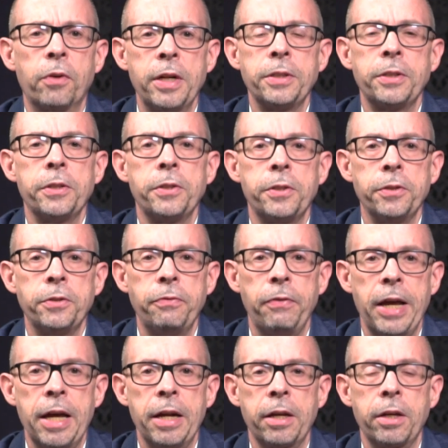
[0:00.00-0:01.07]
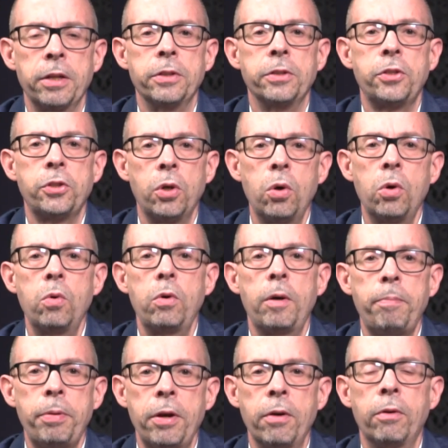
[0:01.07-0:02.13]
Francis's Vatican so
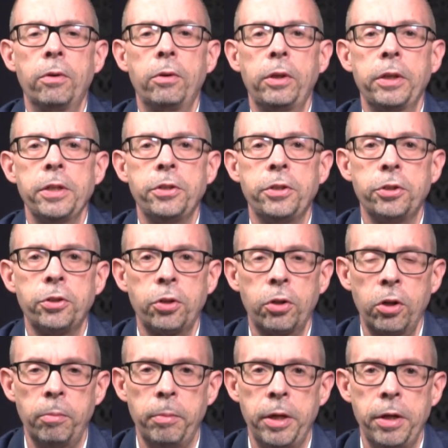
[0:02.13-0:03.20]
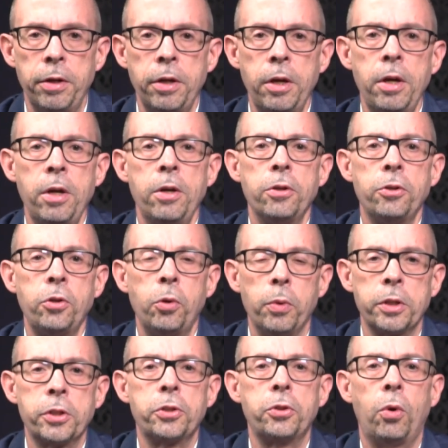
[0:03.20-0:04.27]
apparently determined to
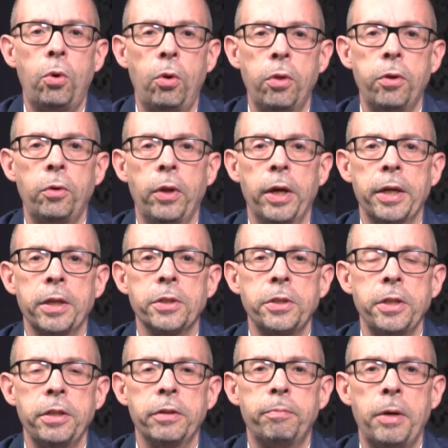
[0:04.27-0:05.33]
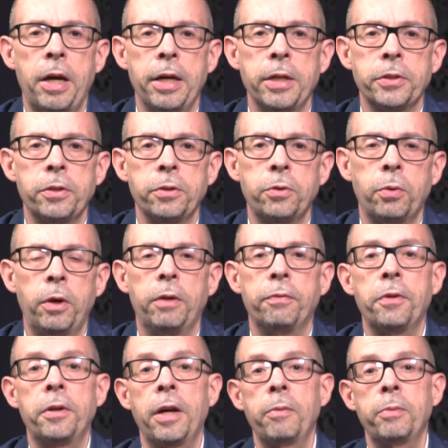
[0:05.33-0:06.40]
extol the legacy of Pius XII?
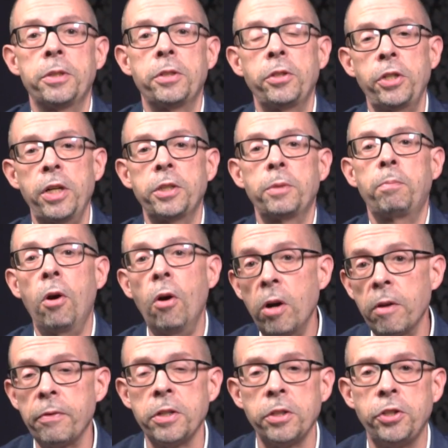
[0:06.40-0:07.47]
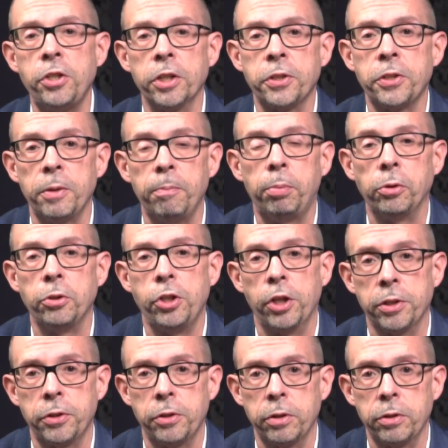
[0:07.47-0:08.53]
And I would suggest part of it is just simple
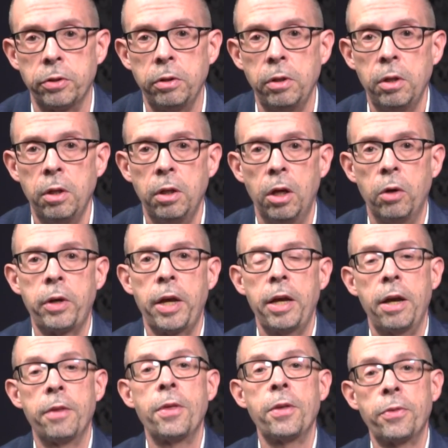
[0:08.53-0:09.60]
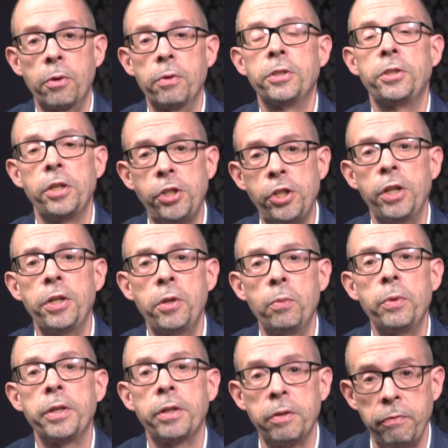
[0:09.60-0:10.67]
justice. Okay, I think there is a
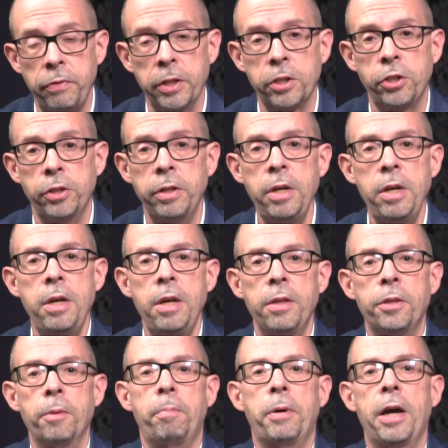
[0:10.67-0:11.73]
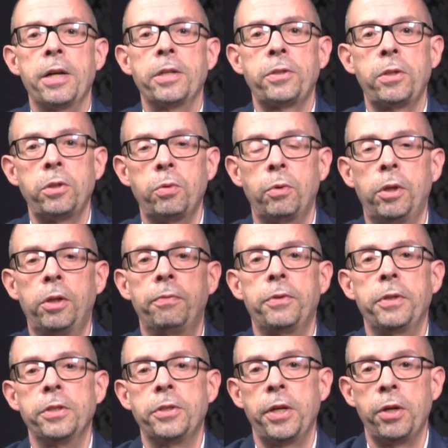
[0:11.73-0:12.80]
genuine conviction that Pius XII
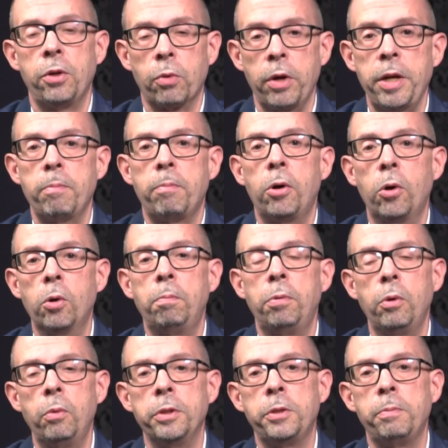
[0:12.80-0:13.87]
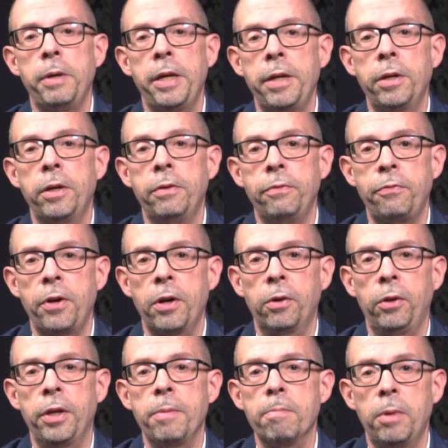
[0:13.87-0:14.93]
is a great pope who has been
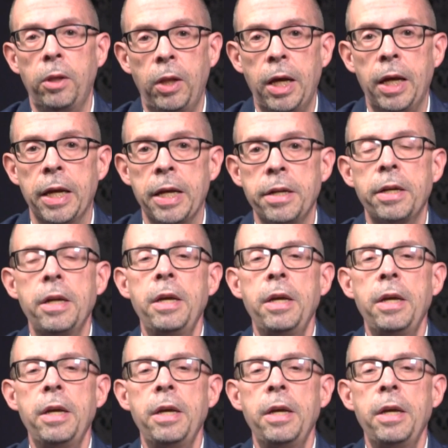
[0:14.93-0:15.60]
unfairly maligned.